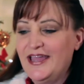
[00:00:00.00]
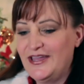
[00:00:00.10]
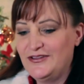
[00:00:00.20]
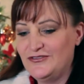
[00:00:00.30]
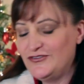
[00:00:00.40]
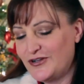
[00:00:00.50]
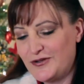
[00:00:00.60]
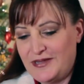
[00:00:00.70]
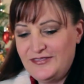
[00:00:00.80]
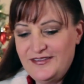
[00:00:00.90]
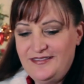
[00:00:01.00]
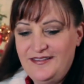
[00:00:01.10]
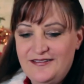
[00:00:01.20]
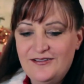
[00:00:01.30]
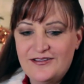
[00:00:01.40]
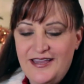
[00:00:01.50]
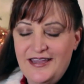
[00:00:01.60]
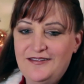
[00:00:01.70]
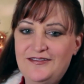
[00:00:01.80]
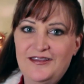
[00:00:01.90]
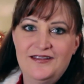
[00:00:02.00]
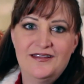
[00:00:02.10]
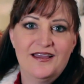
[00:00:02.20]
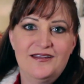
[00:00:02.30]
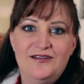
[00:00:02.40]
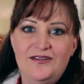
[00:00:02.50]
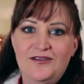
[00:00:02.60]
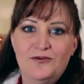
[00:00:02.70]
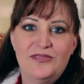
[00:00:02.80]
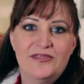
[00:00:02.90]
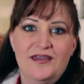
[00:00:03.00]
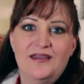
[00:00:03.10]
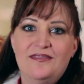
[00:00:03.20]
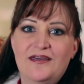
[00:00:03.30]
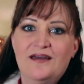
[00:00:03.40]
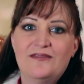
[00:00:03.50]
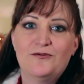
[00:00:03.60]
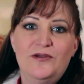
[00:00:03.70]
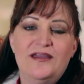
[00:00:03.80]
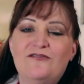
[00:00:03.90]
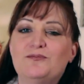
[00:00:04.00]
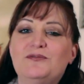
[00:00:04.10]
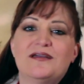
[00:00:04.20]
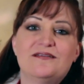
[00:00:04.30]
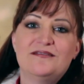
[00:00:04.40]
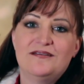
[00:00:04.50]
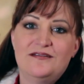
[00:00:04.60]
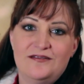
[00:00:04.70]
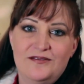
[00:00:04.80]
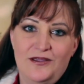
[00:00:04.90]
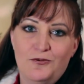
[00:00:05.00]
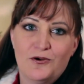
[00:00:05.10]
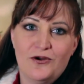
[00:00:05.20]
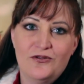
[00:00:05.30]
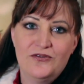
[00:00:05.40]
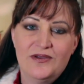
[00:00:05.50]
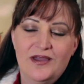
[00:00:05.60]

and took them out to these little kids, and you would think that we gave them tickets to Disney World.